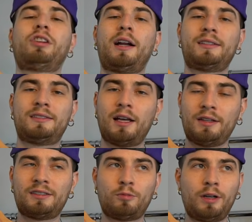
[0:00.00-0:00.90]
trying to sell
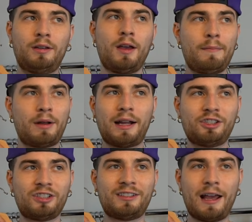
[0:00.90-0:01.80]
this one, but I
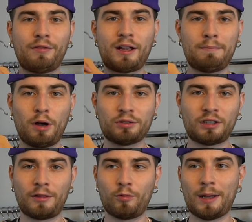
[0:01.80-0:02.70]
just never can post
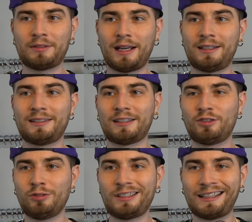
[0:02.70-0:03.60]
it on the website because as
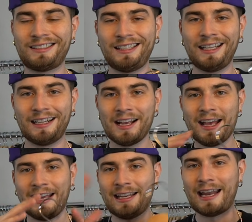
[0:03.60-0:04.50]
soon as I see it
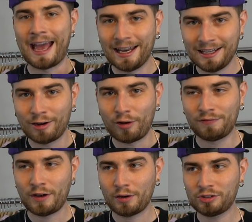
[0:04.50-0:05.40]
in edit on
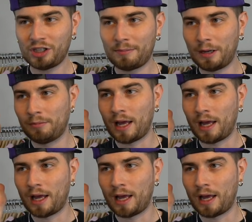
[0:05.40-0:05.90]
Photoshop, I'm